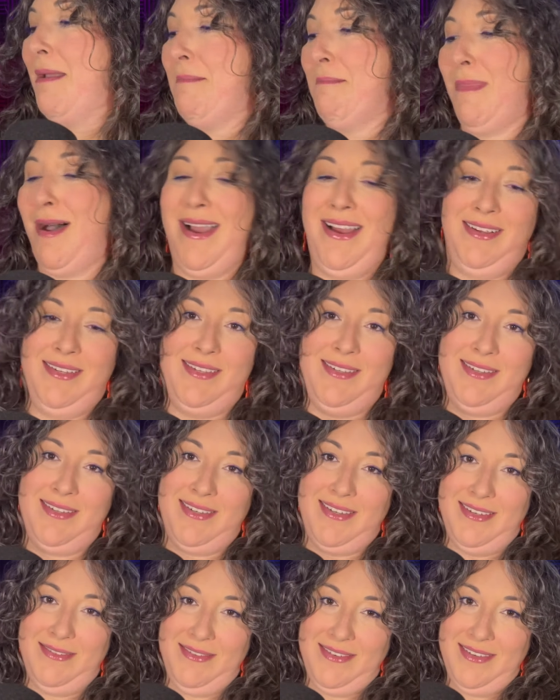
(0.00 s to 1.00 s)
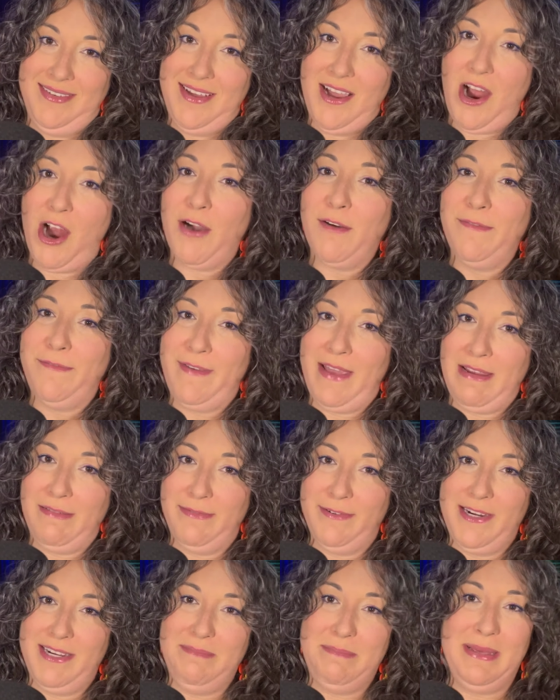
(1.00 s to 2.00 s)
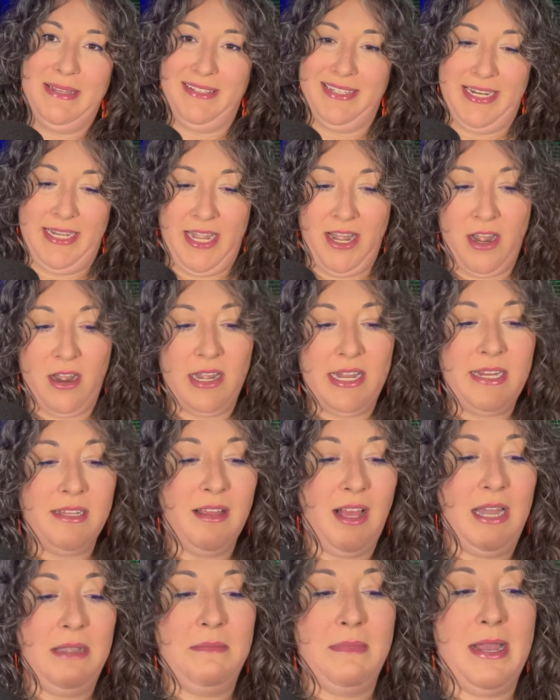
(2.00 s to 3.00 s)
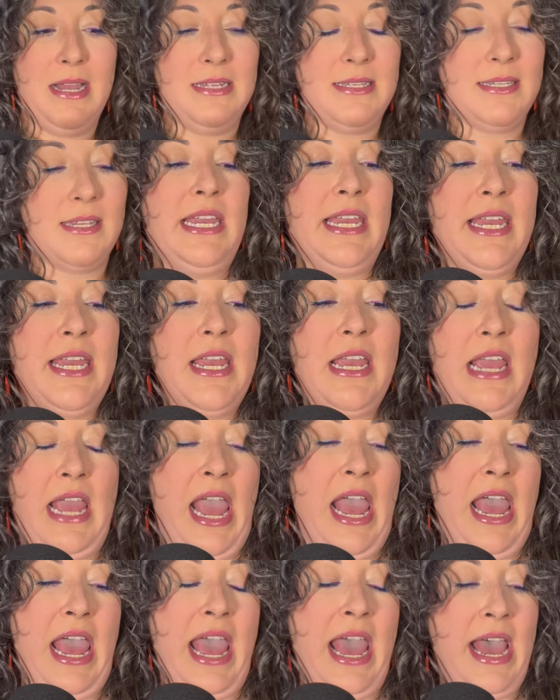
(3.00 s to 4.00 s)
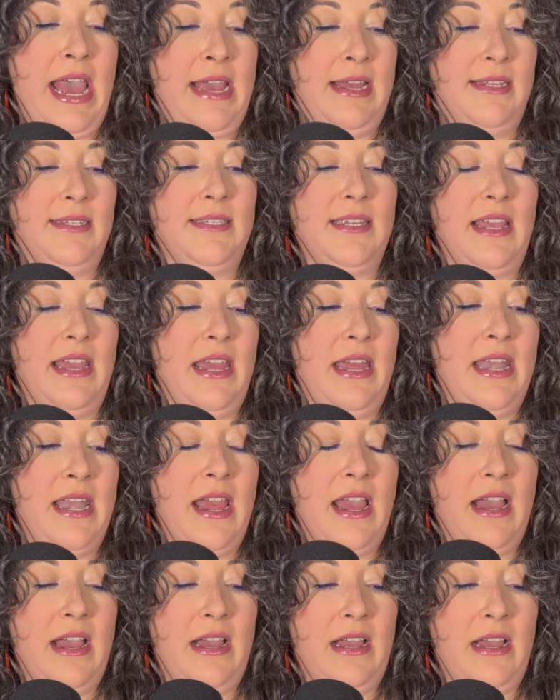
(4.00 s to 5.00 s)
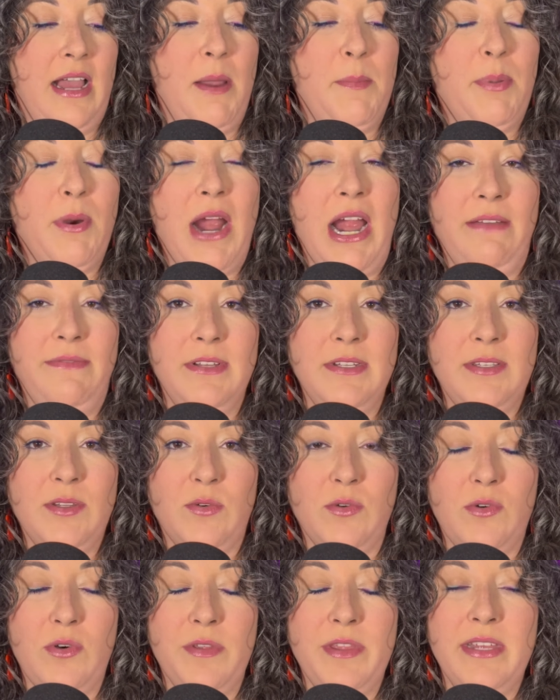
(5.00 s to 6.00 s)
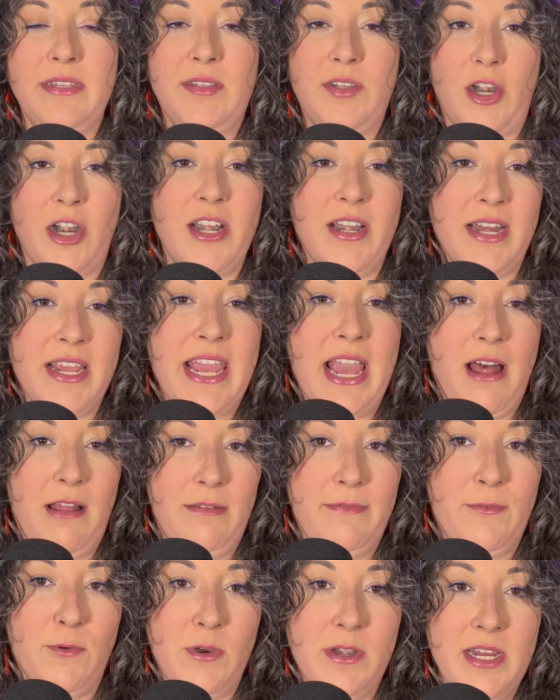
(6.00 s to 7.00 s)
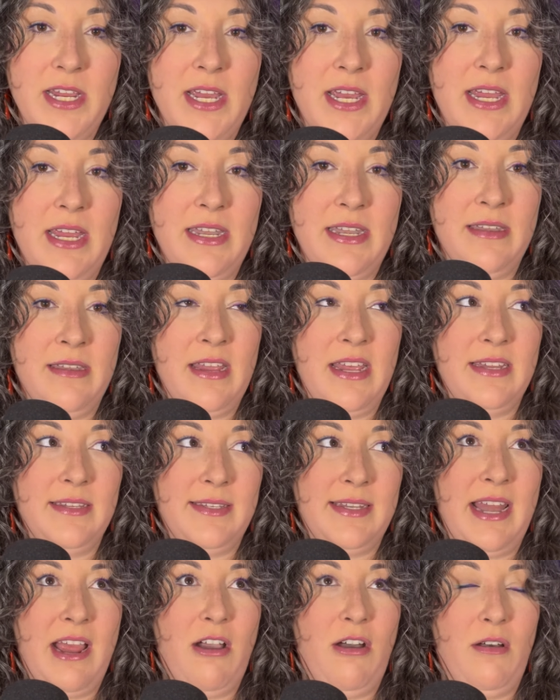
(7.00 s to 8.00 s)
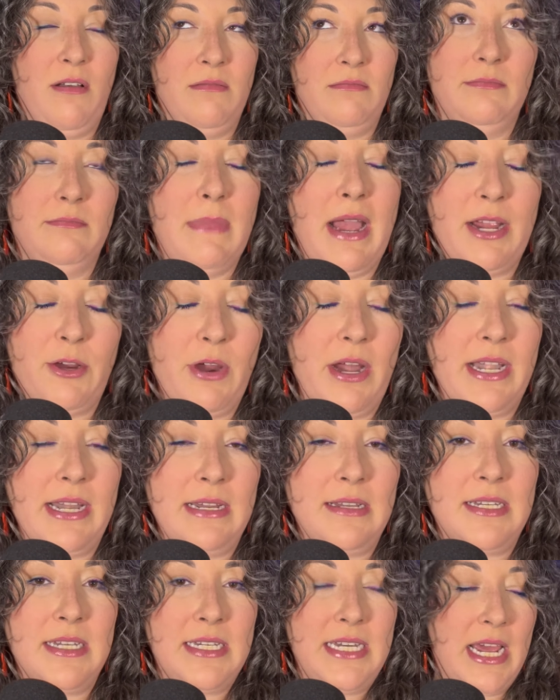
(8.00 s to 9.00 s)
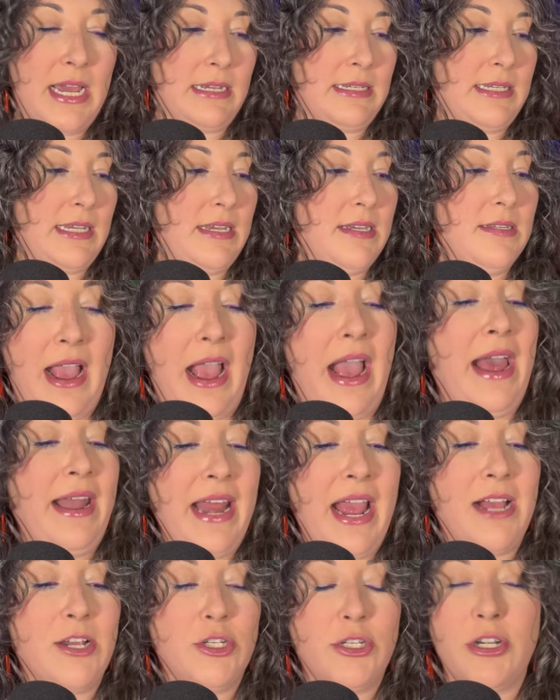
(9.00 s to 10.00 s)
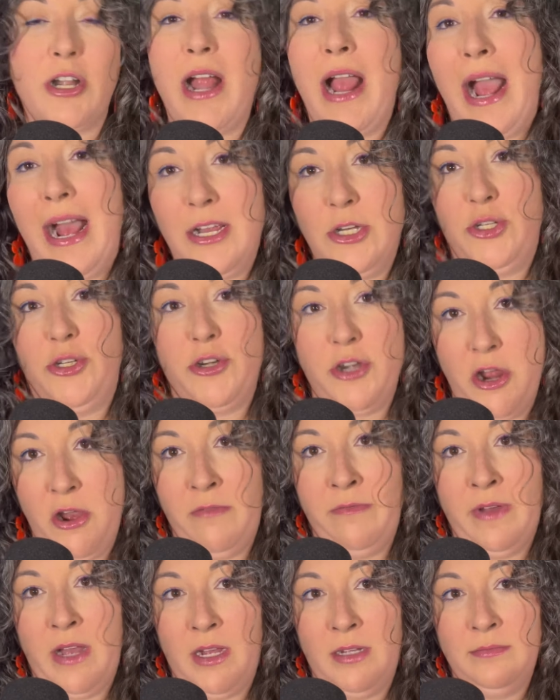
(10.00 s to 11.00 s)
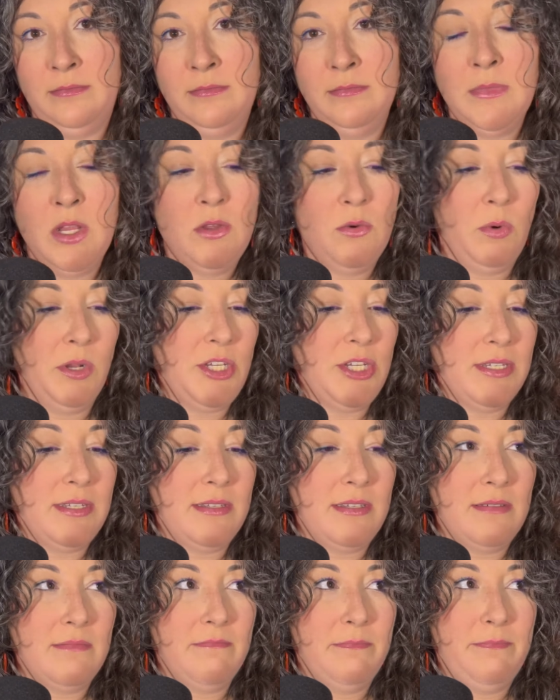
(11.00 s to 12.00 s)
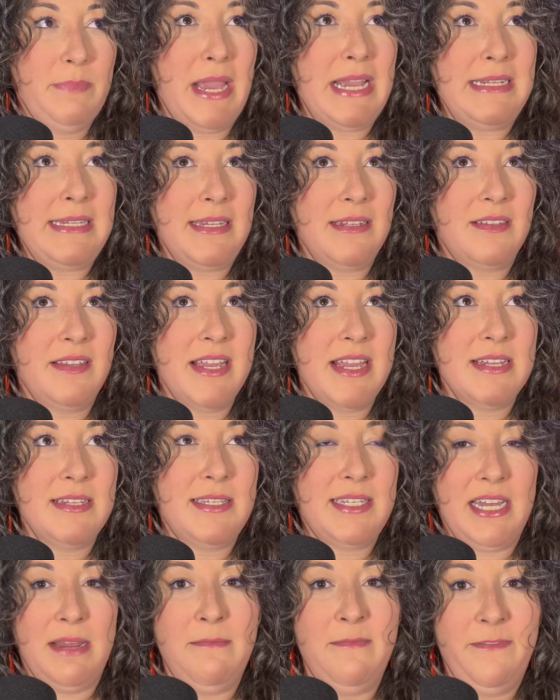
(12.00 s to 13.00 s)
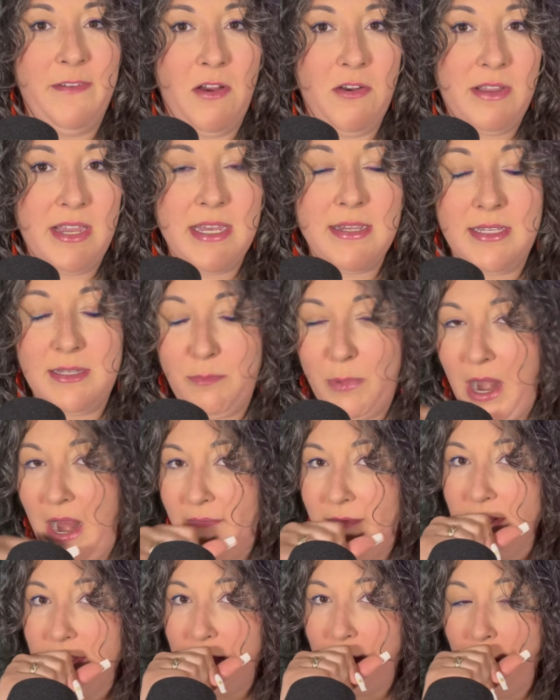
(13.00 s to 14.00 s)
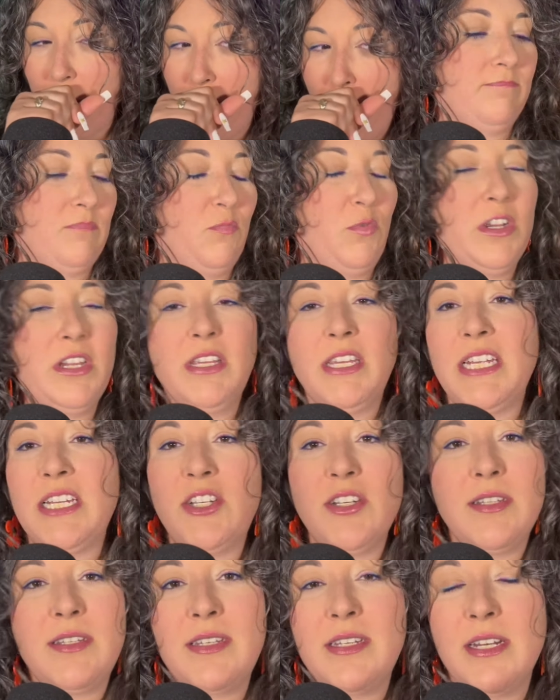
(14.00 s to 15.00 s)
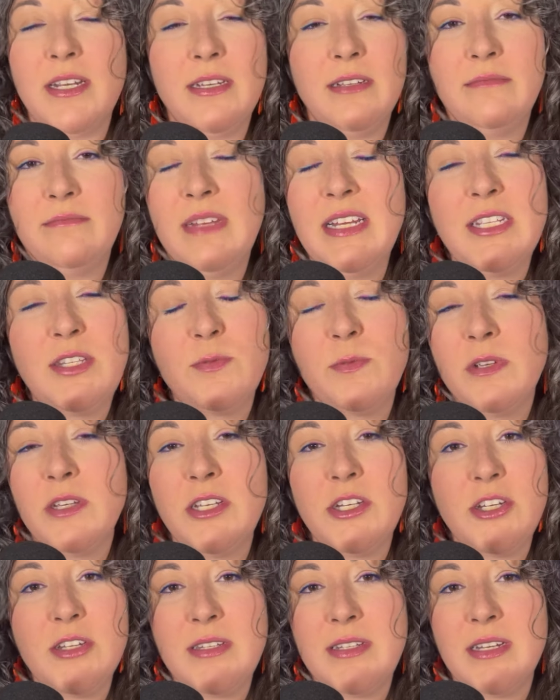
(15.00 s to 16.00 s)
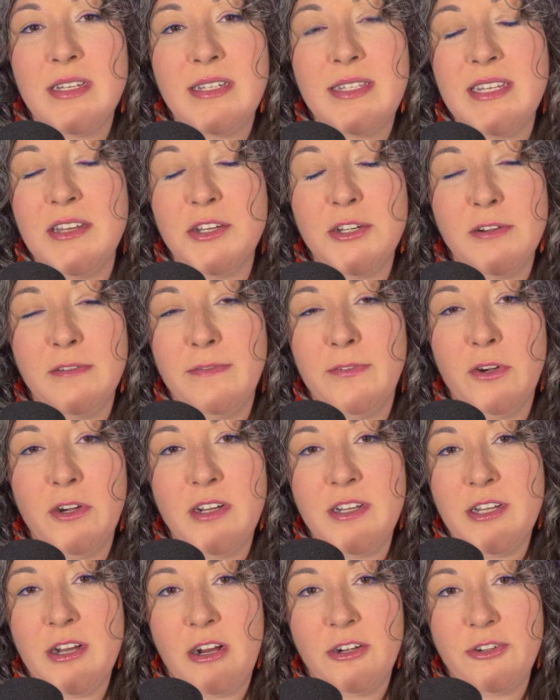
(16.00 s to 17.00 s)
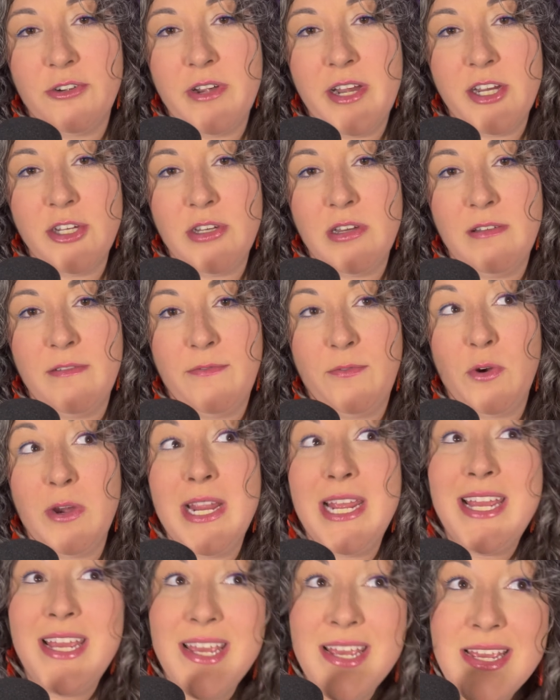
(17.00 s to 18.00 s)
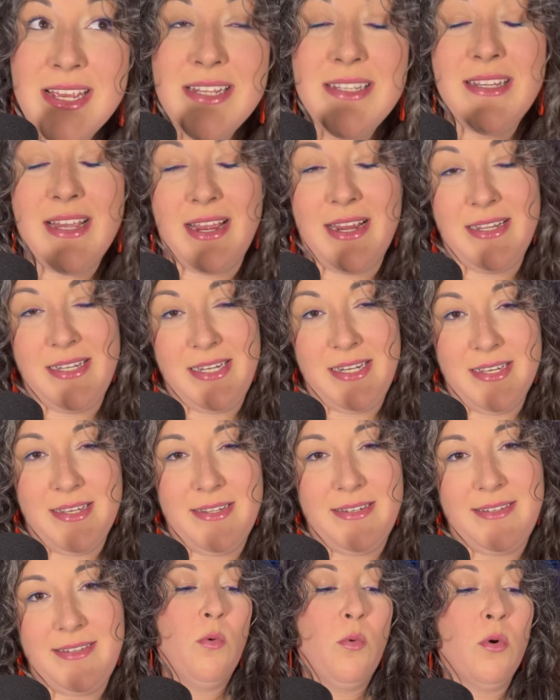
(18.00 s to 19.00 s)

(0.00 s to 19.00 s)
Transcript: Musk, our favorite billionaire. Elon Musk, he has a private school that started in California and is now migrating to Texas, Ad Astra Astronova, which is basically a STEM-focused private school. It's really just a center for indoctrination for his ideas.